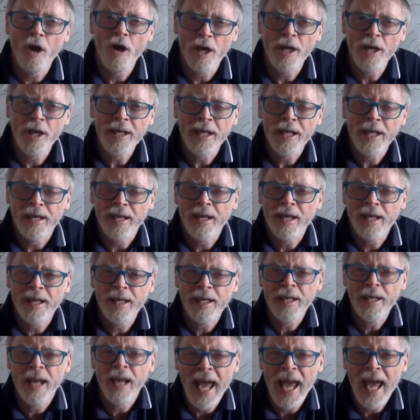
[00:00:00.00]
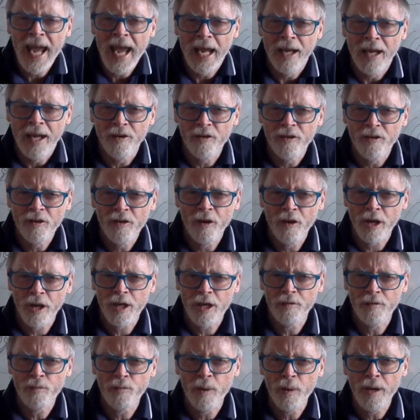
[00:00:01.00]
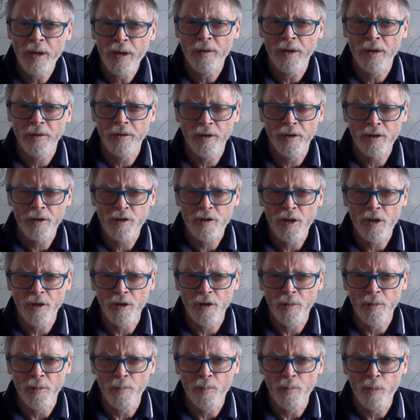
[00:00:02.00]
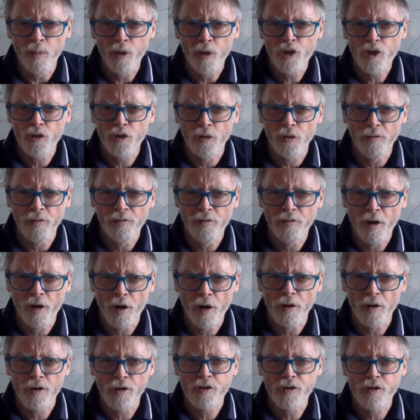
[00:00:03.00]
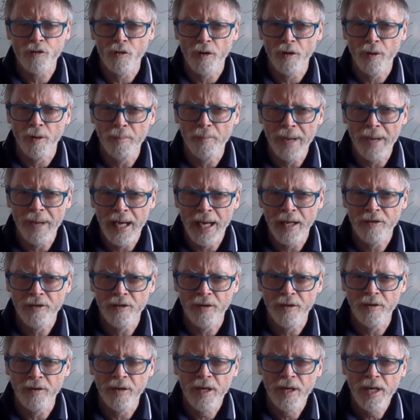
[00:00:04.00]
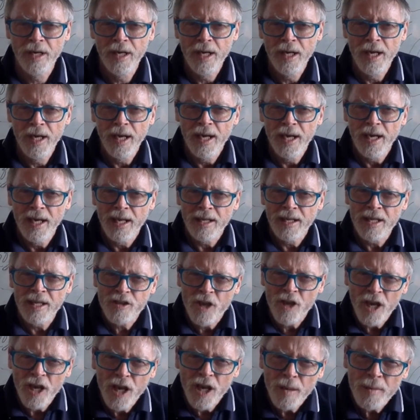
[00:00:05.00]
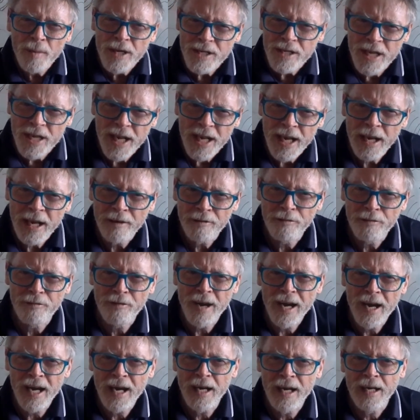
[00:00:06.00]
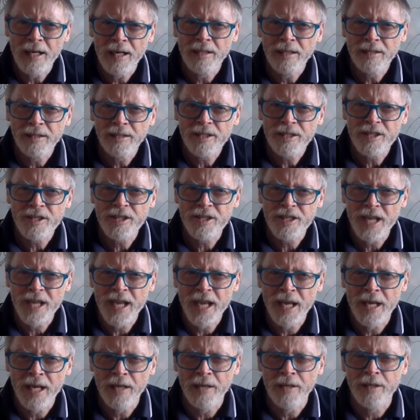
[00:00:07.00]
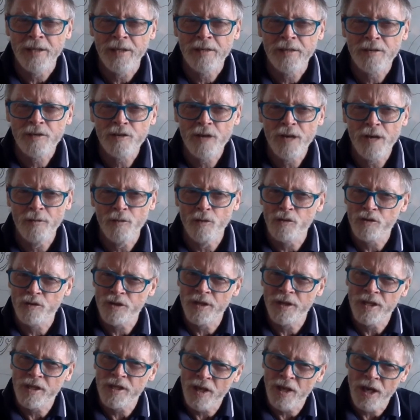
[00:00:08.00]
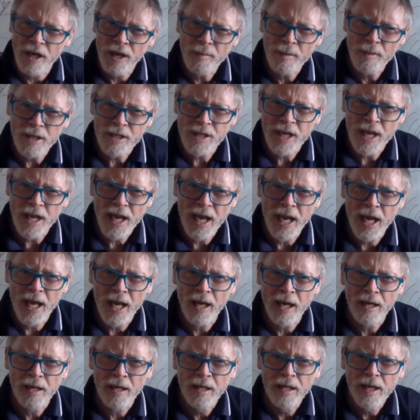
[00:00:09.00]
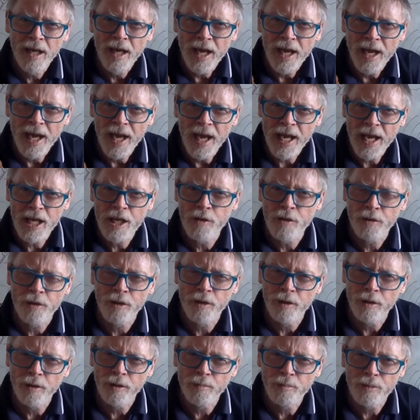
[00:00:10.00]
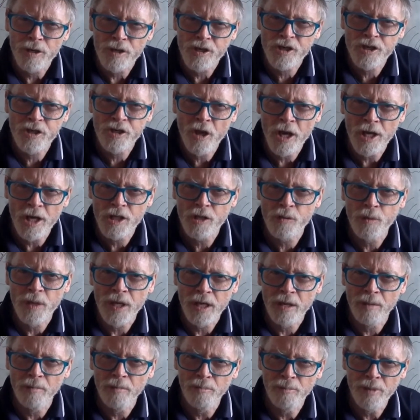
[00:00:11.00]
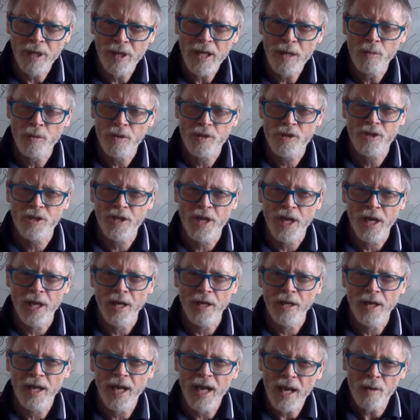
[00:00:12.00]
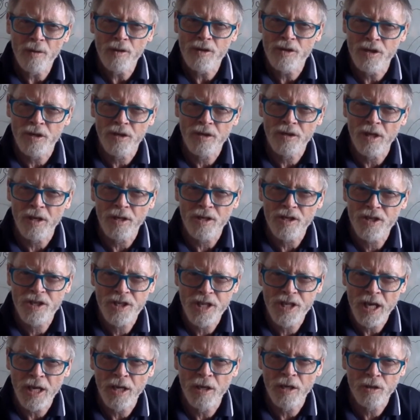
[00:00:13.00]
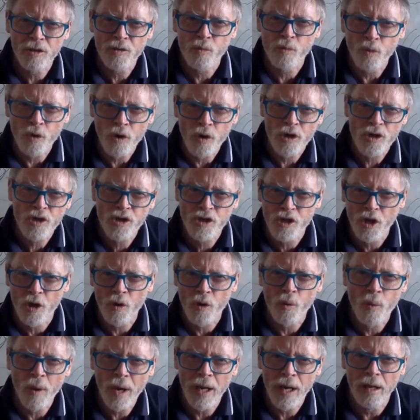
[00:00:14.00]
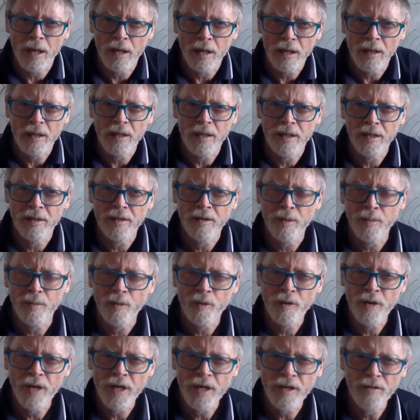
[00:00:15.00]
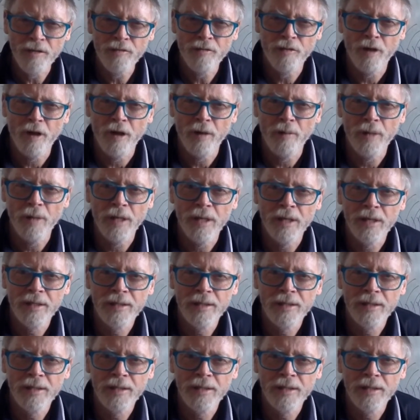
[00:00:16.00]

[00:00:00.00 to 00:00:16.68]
in land, like if we're in the bush or the forest or on a mountain, there's a limit to how far sound travels, and there's a limit to how accurate and precise we can be with sound. How is it that sound works so well in the marine environment?